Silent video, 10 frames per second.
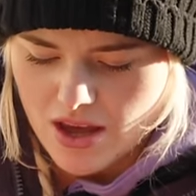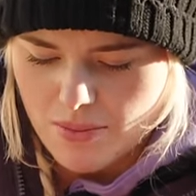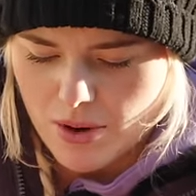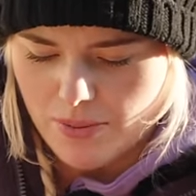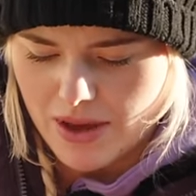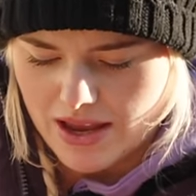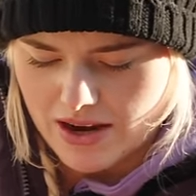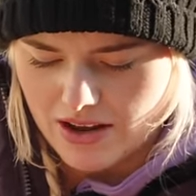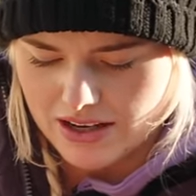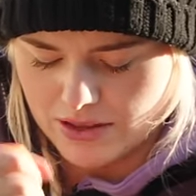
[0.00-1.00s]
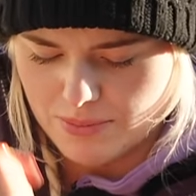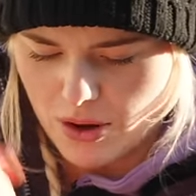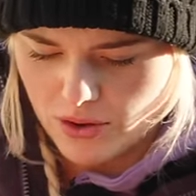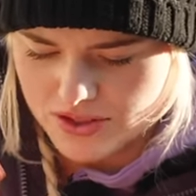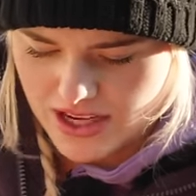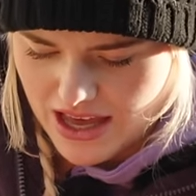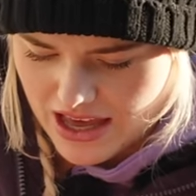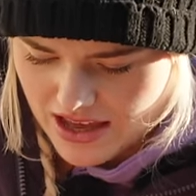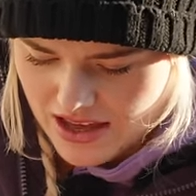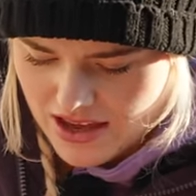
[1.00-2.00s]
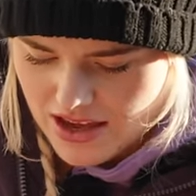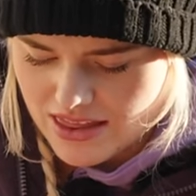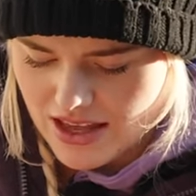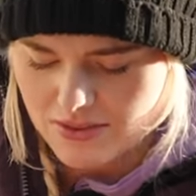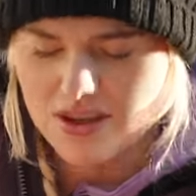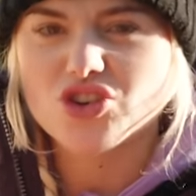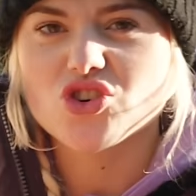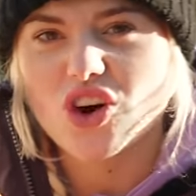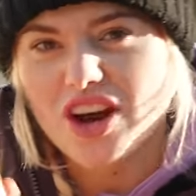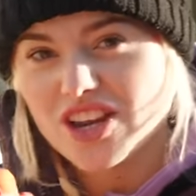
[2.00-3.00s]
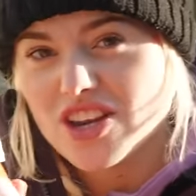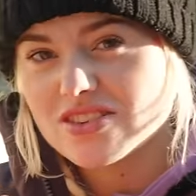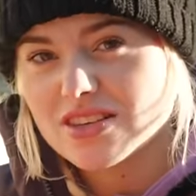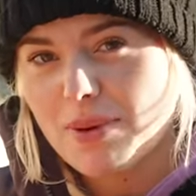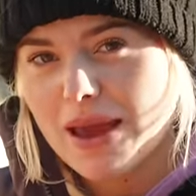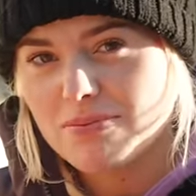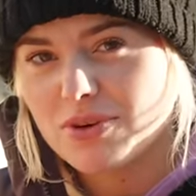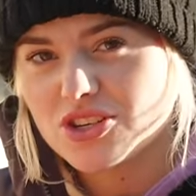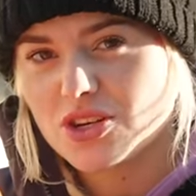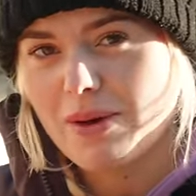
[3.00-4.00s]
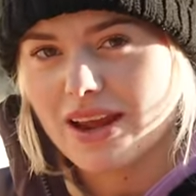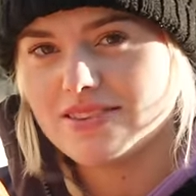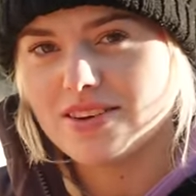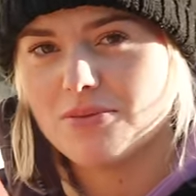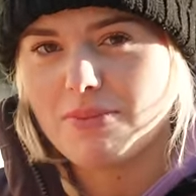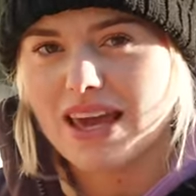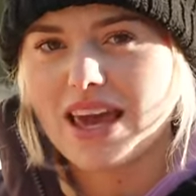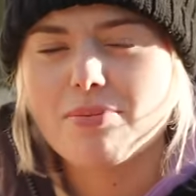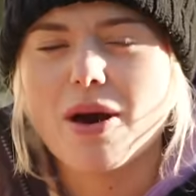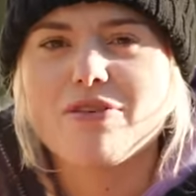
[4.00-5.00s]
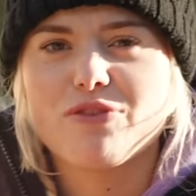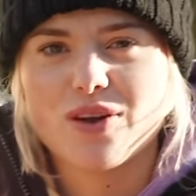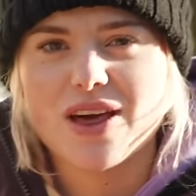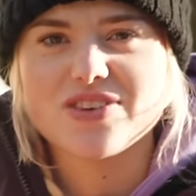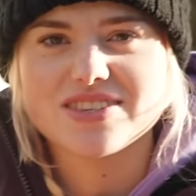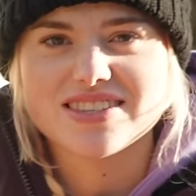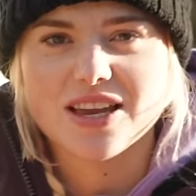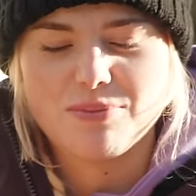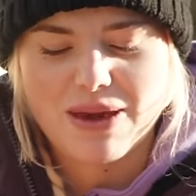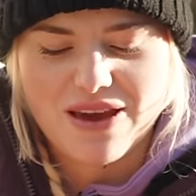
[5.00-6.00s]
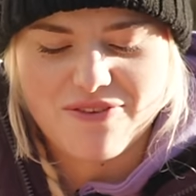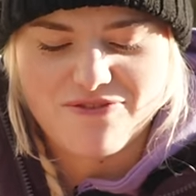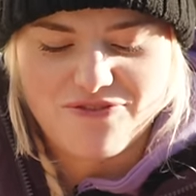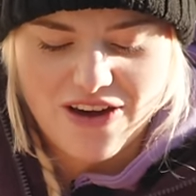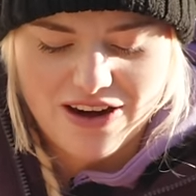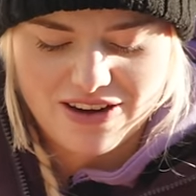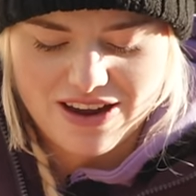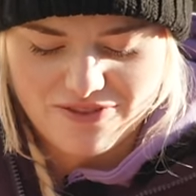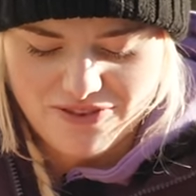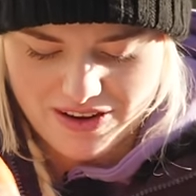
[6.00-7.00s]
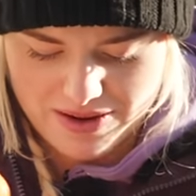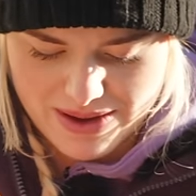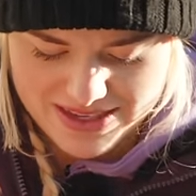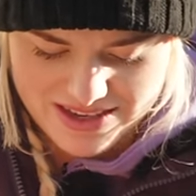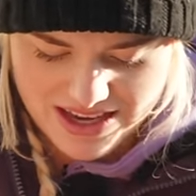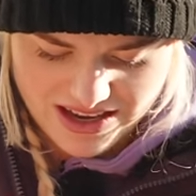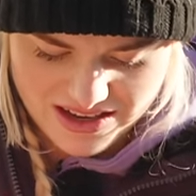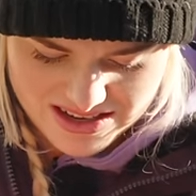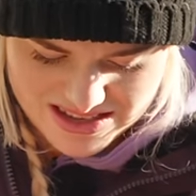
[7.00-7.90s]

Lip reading: Pop it in our little pot here. And then I'm going to try and use the paintbrush to paint it on Mickey. But I feel like this is going to be very, very messy.